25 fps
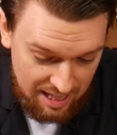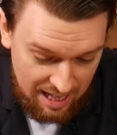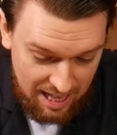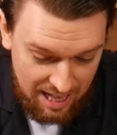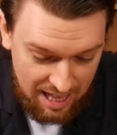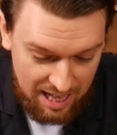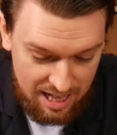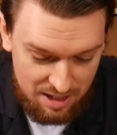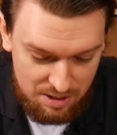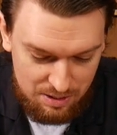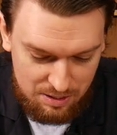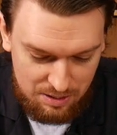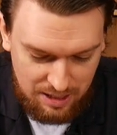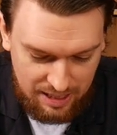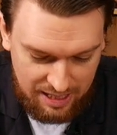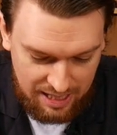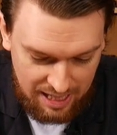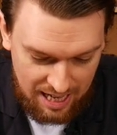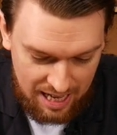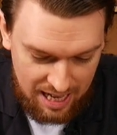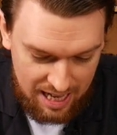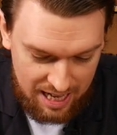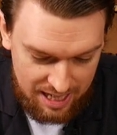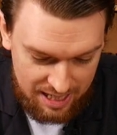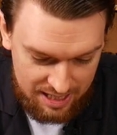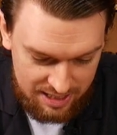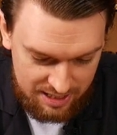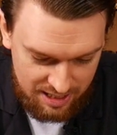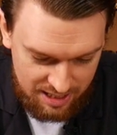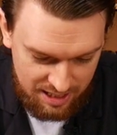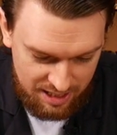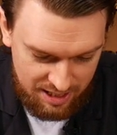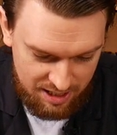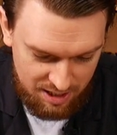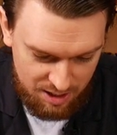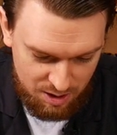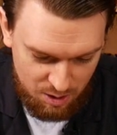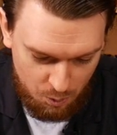How can
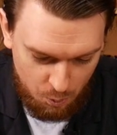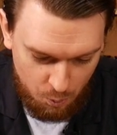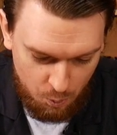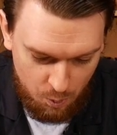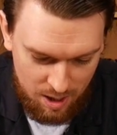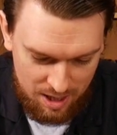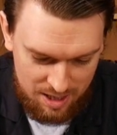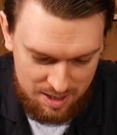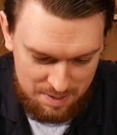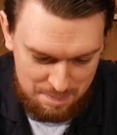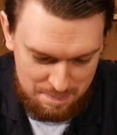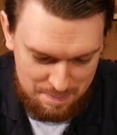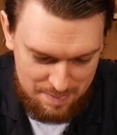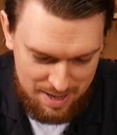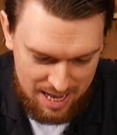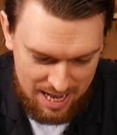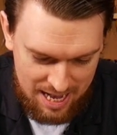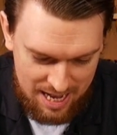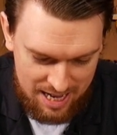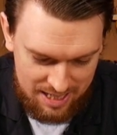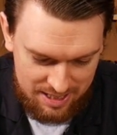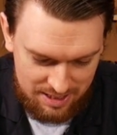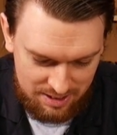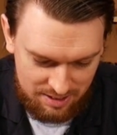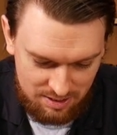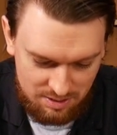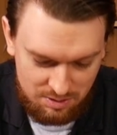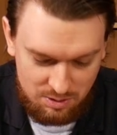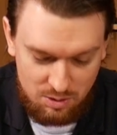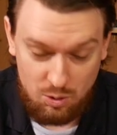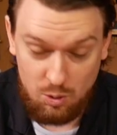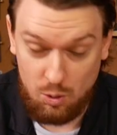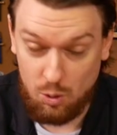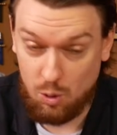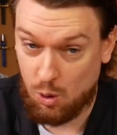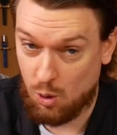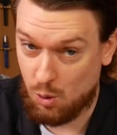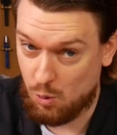one man
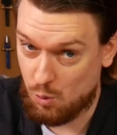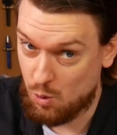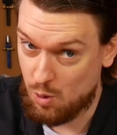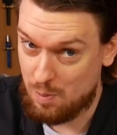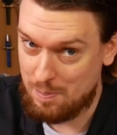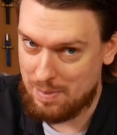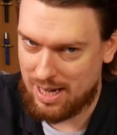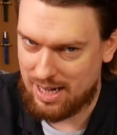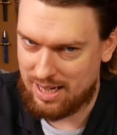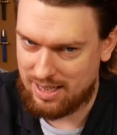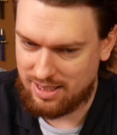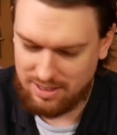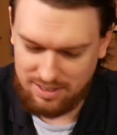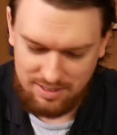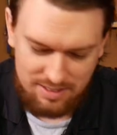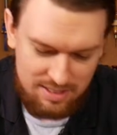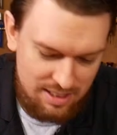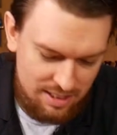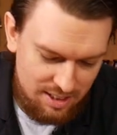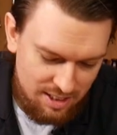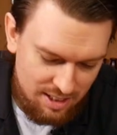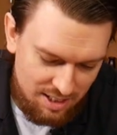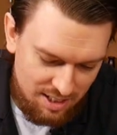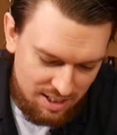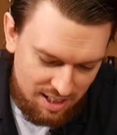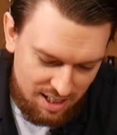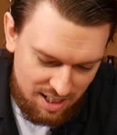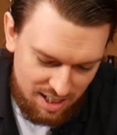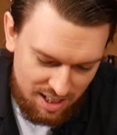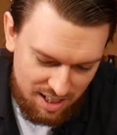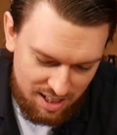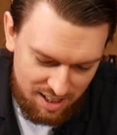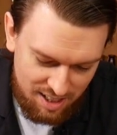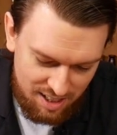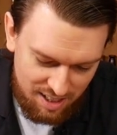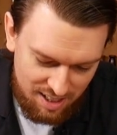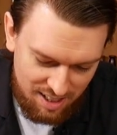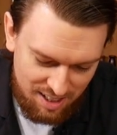or woman,
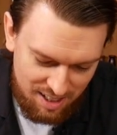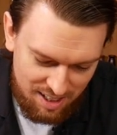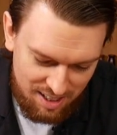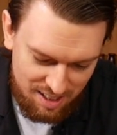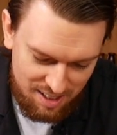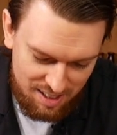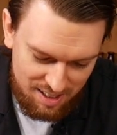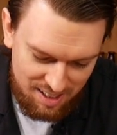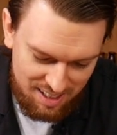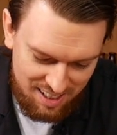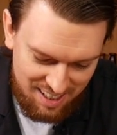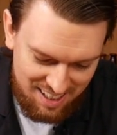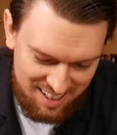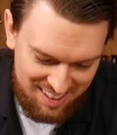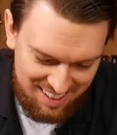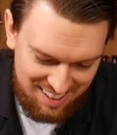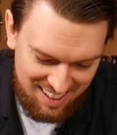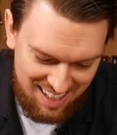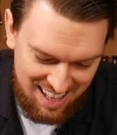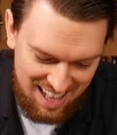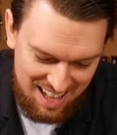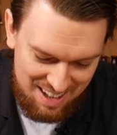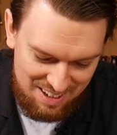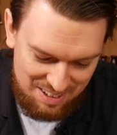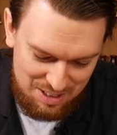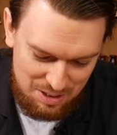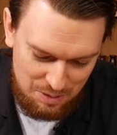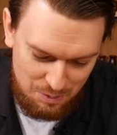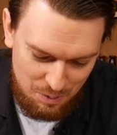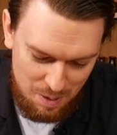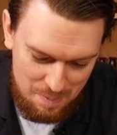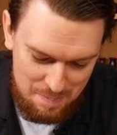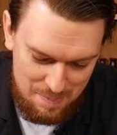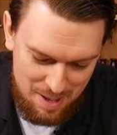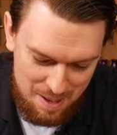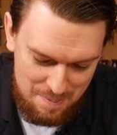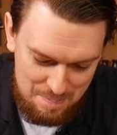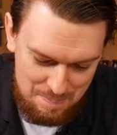uh, how can a
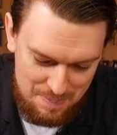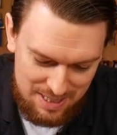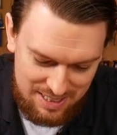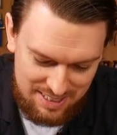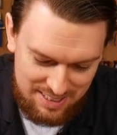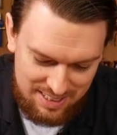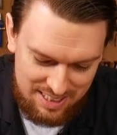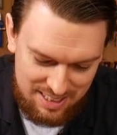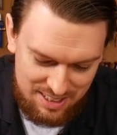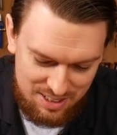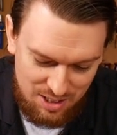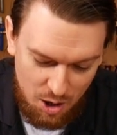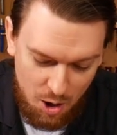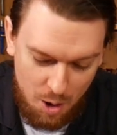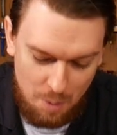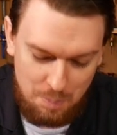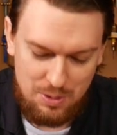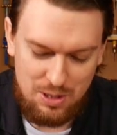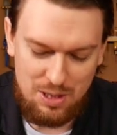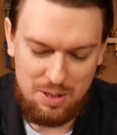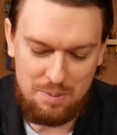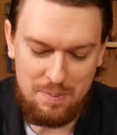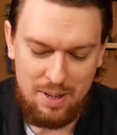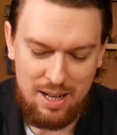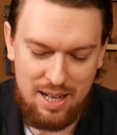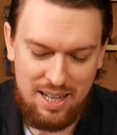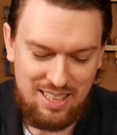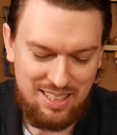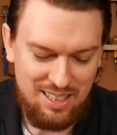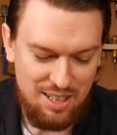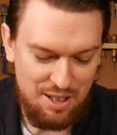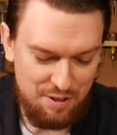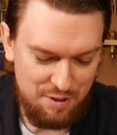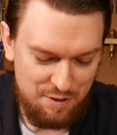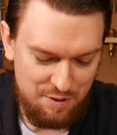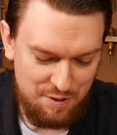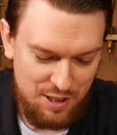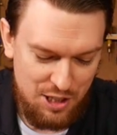one man business optimize
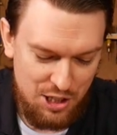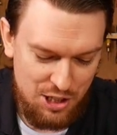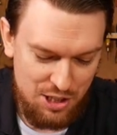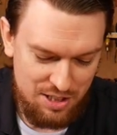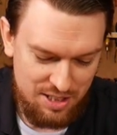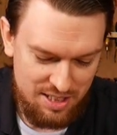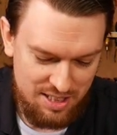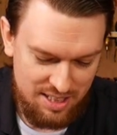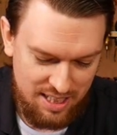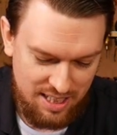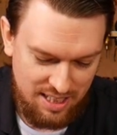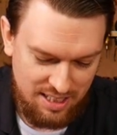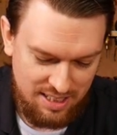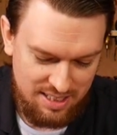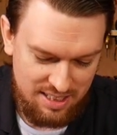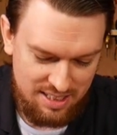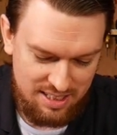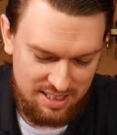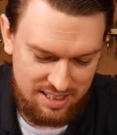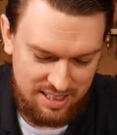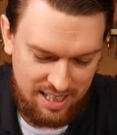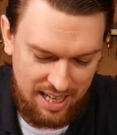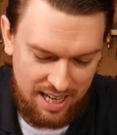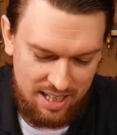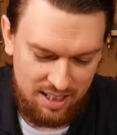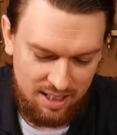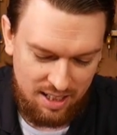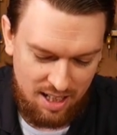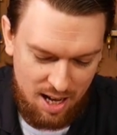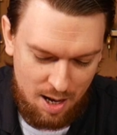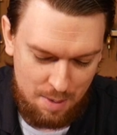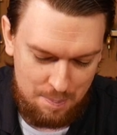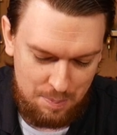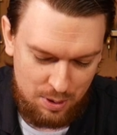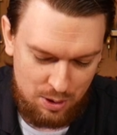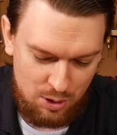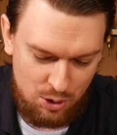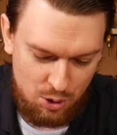efficiency to scale
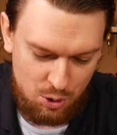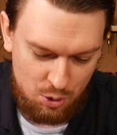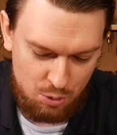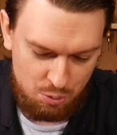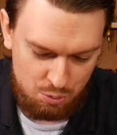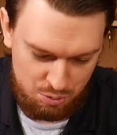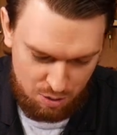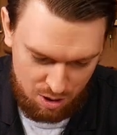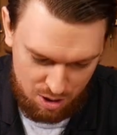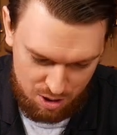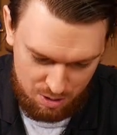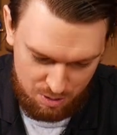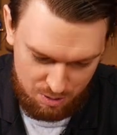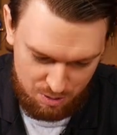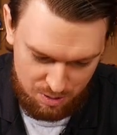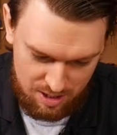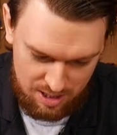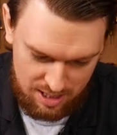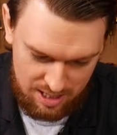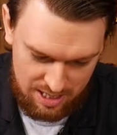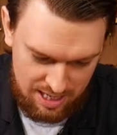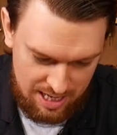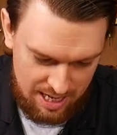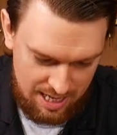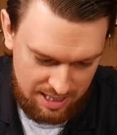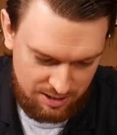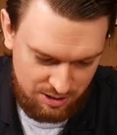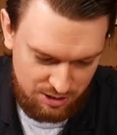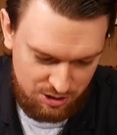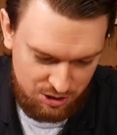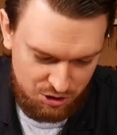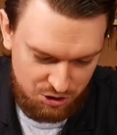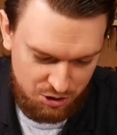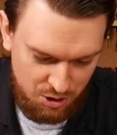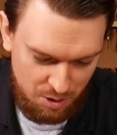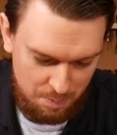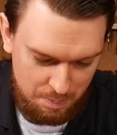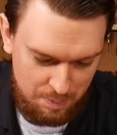up and grow? and
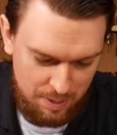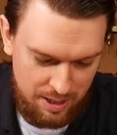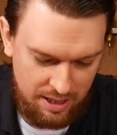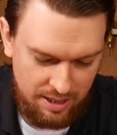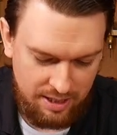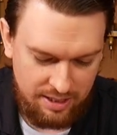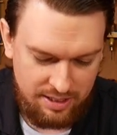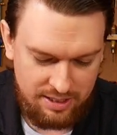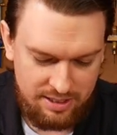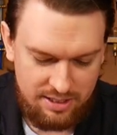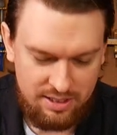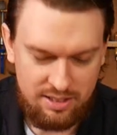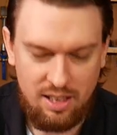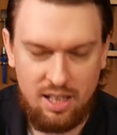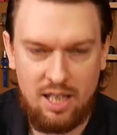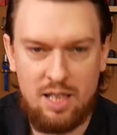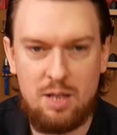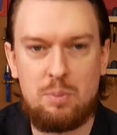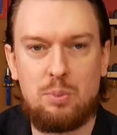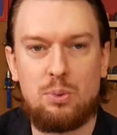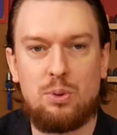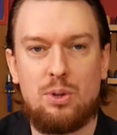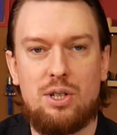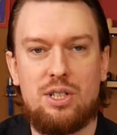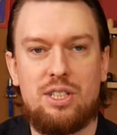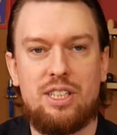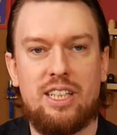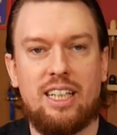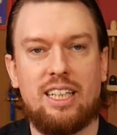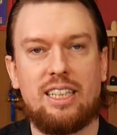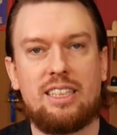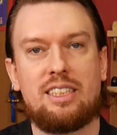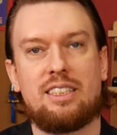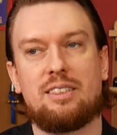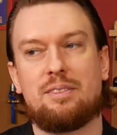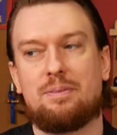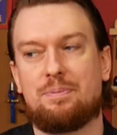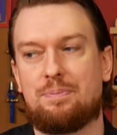stop being a side
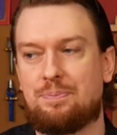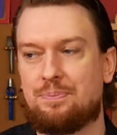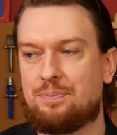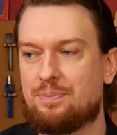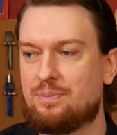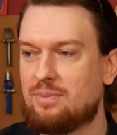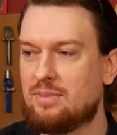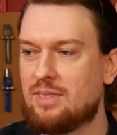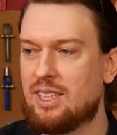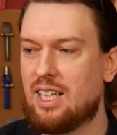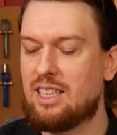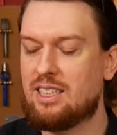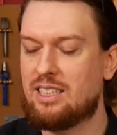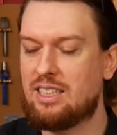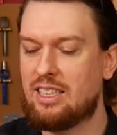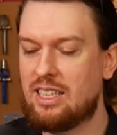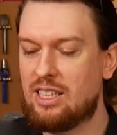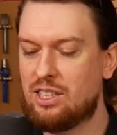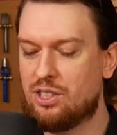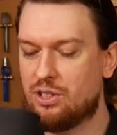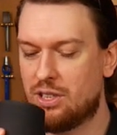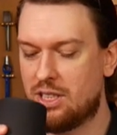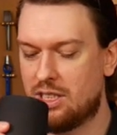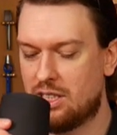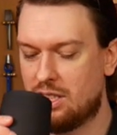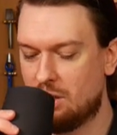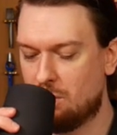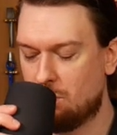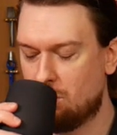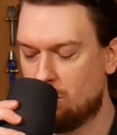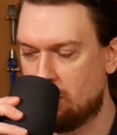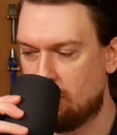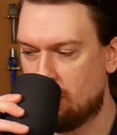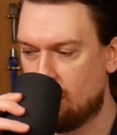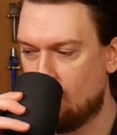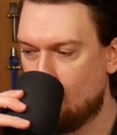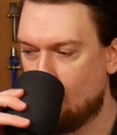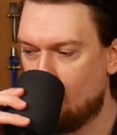project. That's an interesting
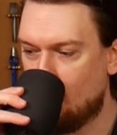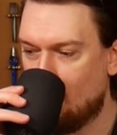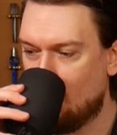one.